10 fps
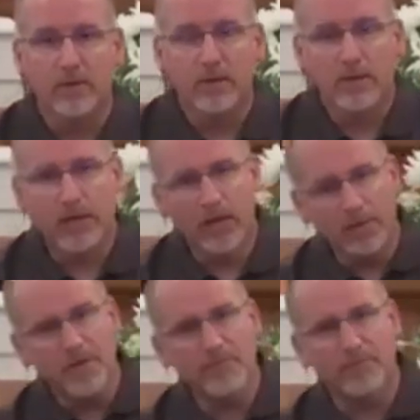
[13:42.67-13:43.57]

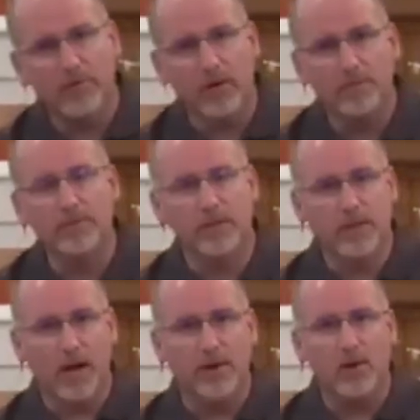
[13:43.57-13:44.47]
coming from
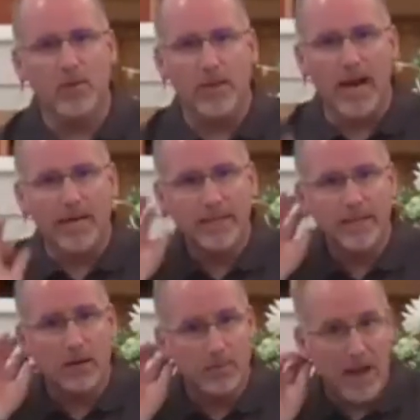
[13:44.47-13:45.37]
God Almighty
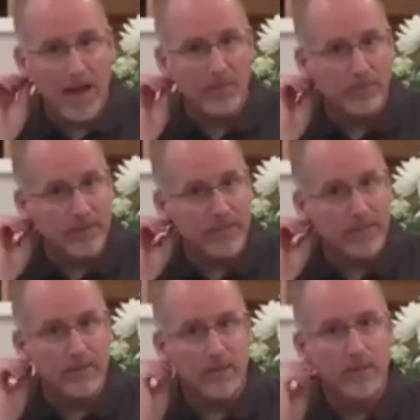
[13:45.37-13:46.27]
about
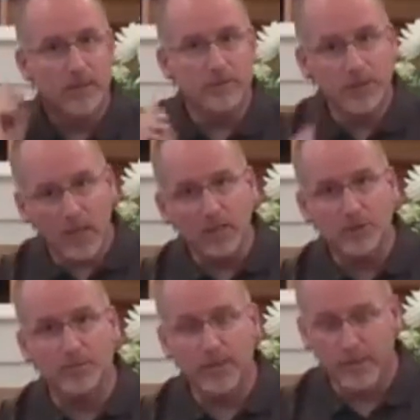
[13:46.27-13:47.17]
the
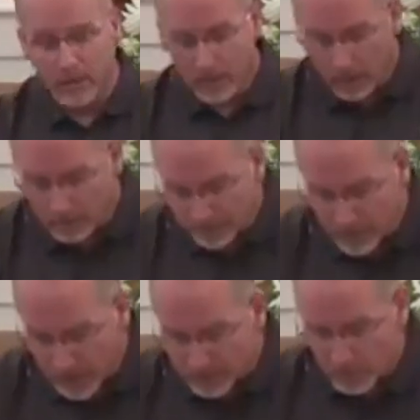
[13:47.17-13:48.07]
judgment of
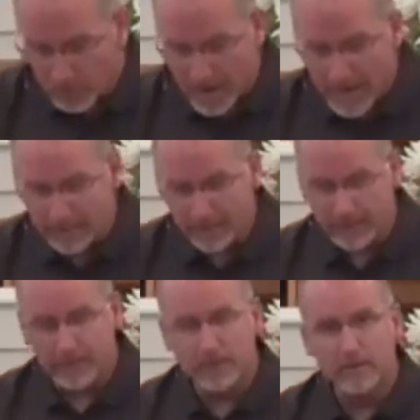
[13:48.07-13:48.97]
God
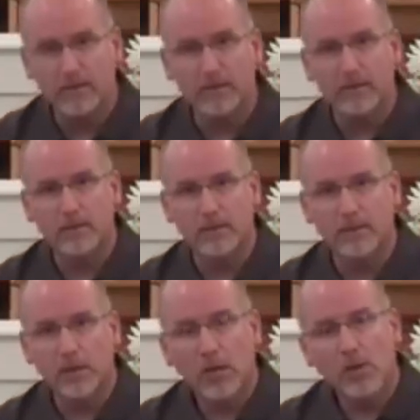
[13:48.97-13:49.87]
Almighty.
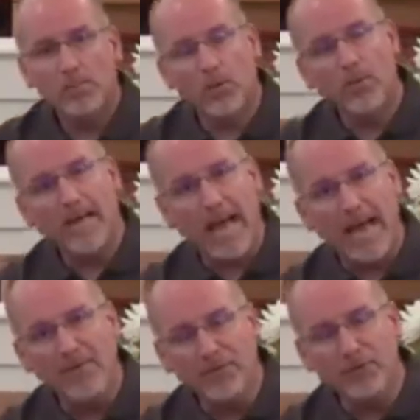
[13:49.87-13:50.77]
But we
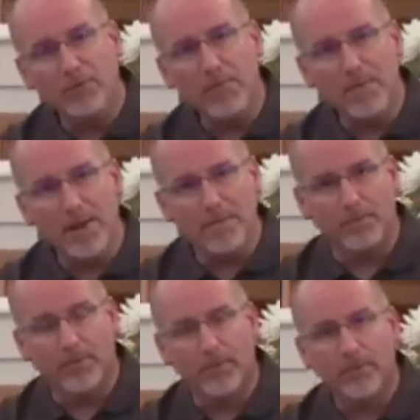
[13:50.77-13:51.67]
have to remember